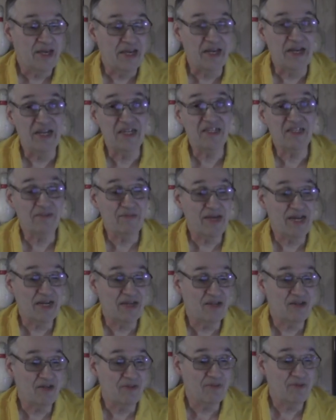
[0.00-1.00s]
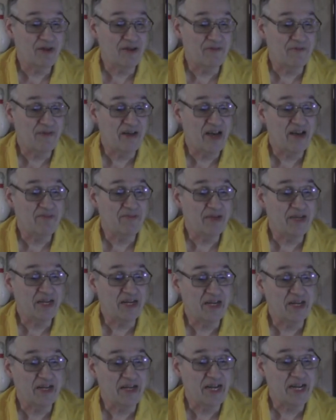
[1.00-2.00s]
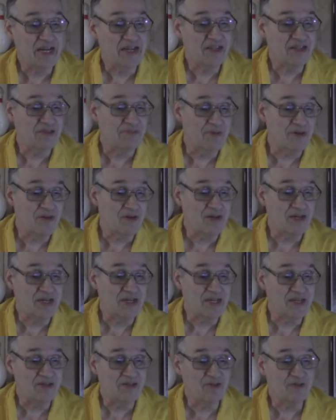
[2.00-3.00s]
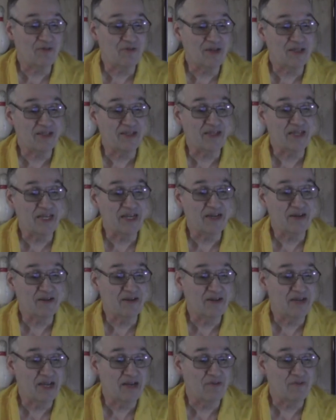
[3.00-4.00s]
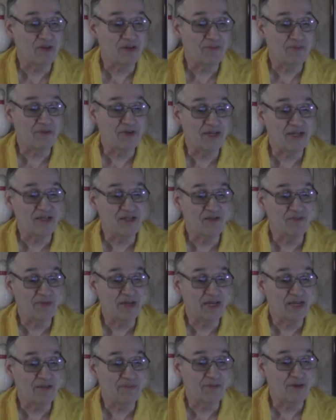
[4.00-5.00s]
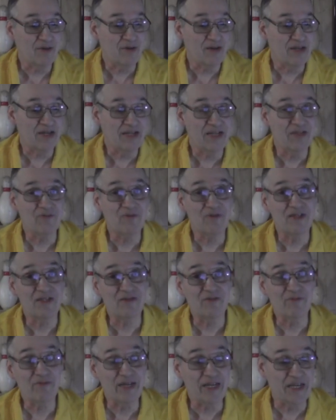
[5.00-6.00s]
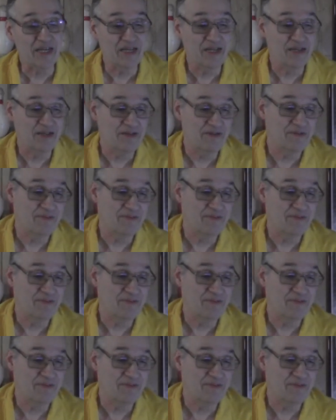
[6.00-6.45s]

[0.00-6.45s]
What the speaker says: An estimated 2.5 million Canadians bowl at least once a year and 1.2 million bowl at least once a week.